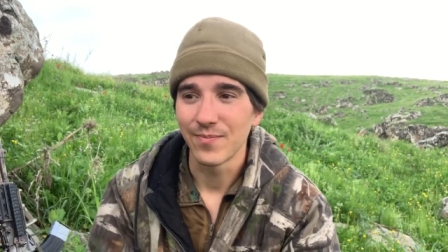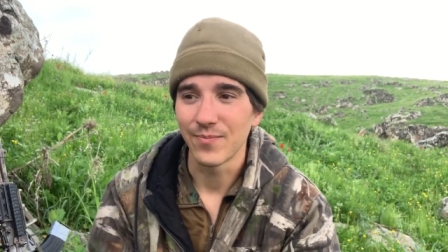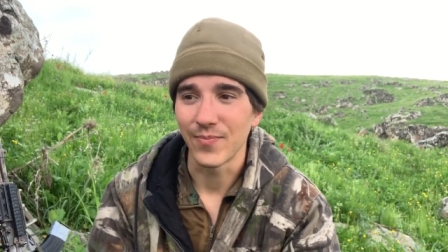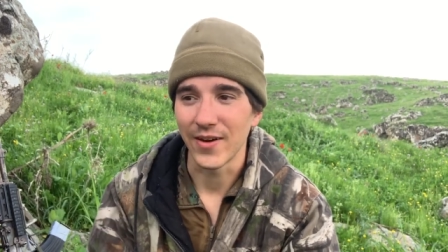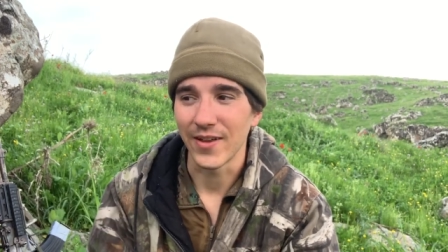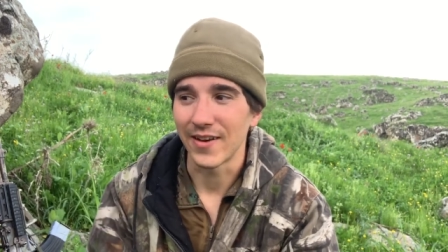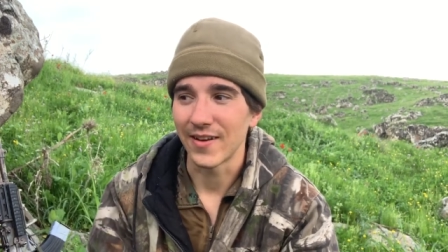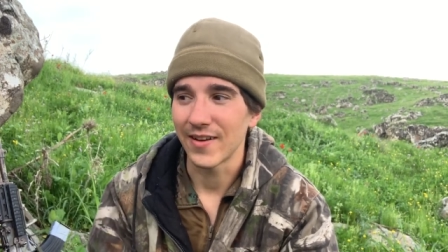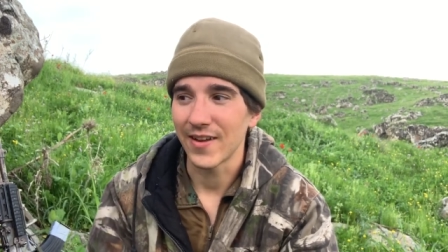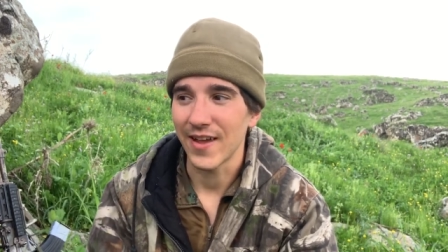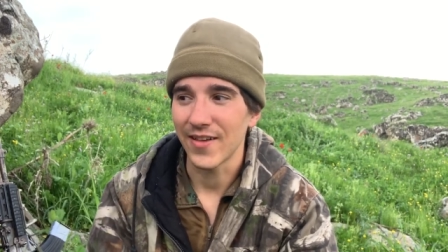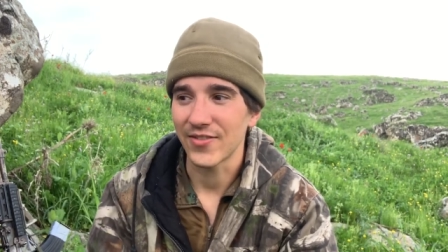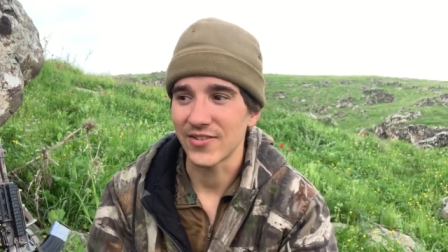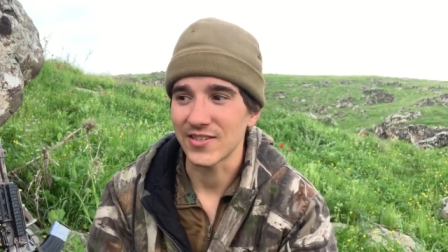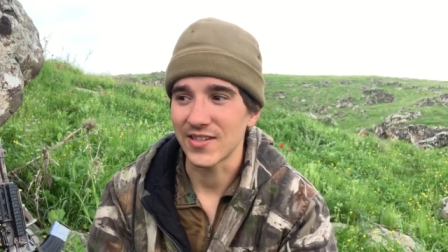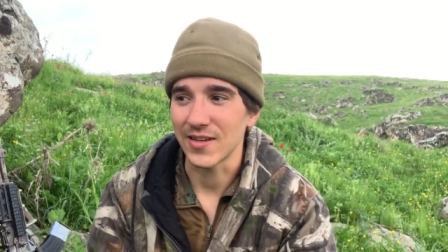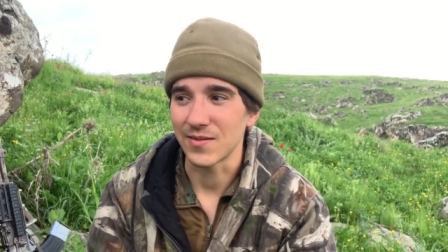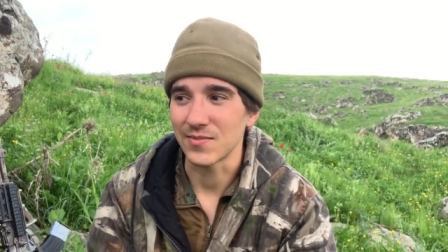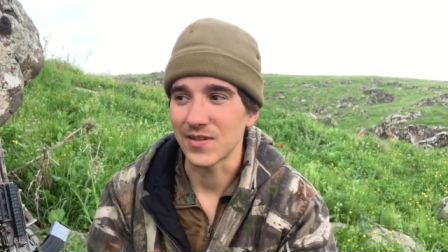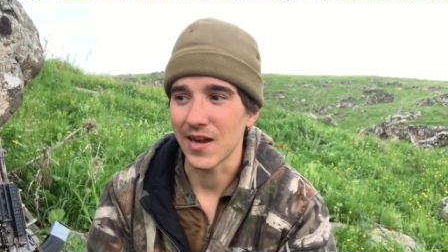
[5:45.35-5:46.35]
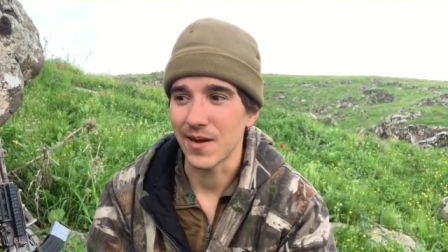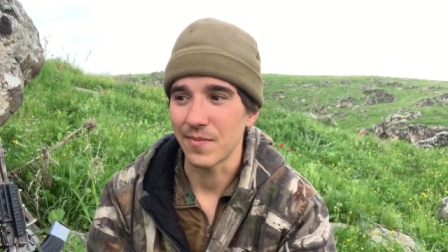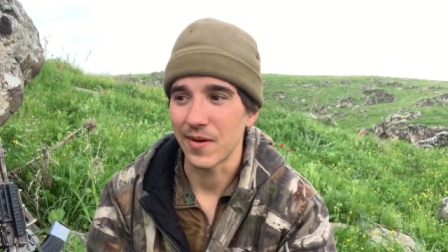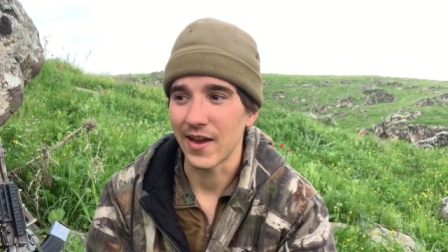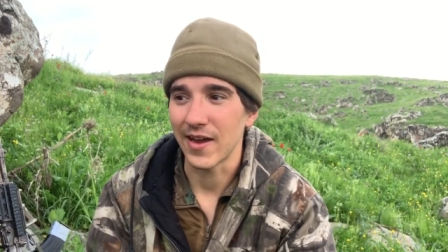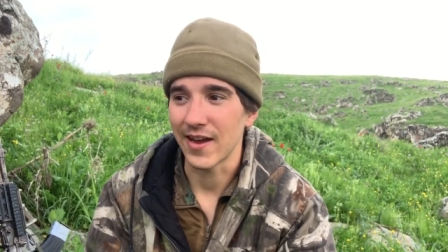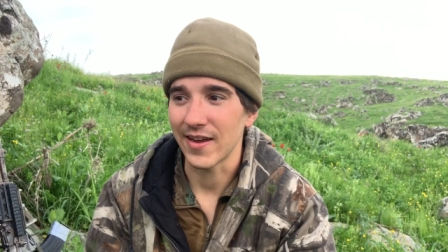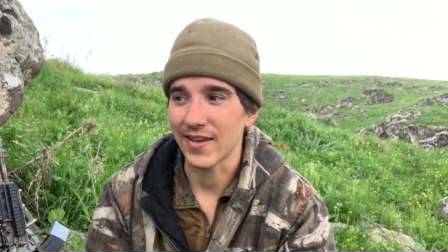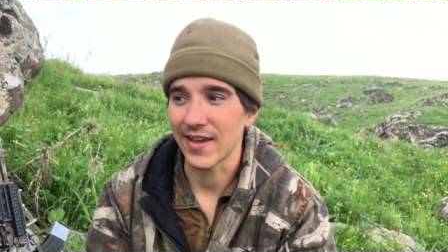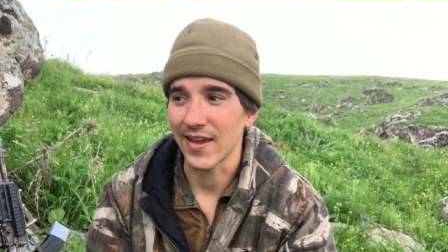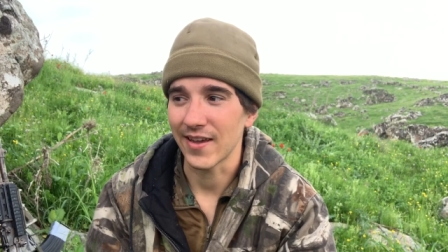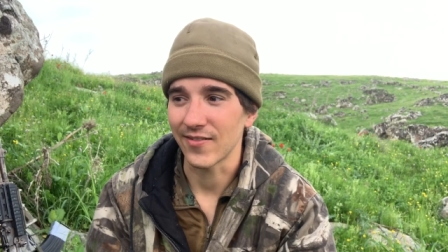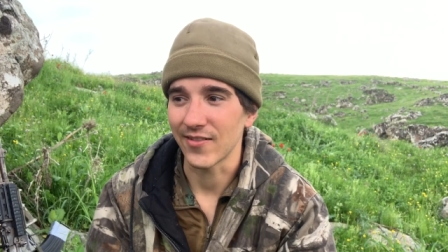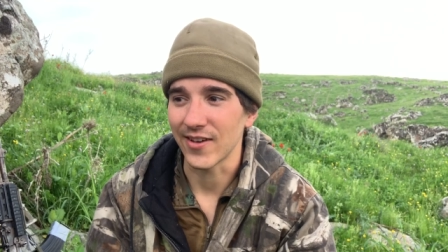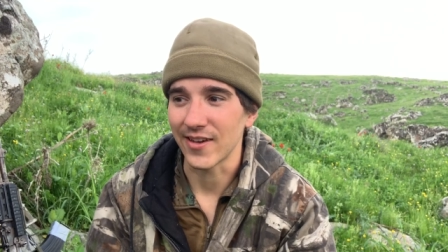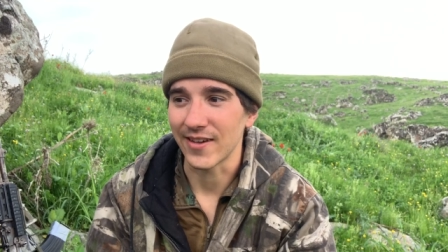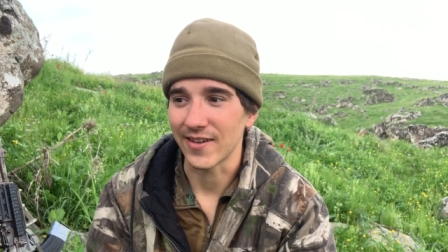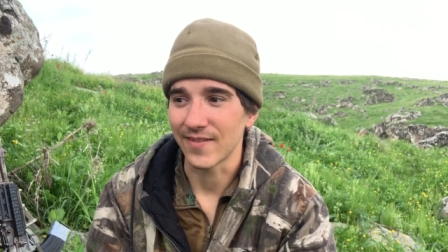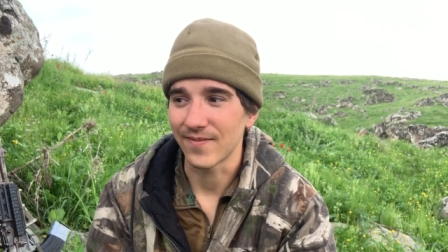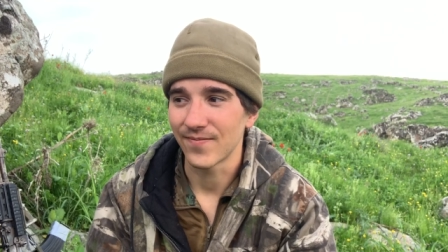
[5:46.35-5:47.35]
But at the same time, I, I can't
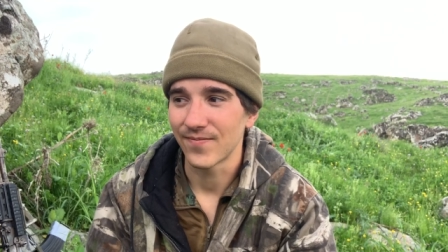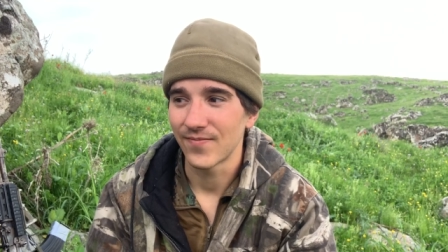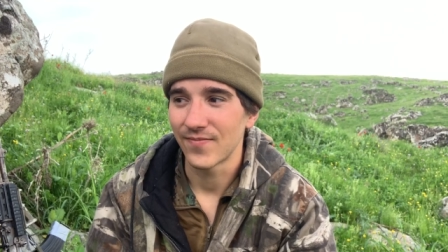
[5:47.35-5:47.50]
like,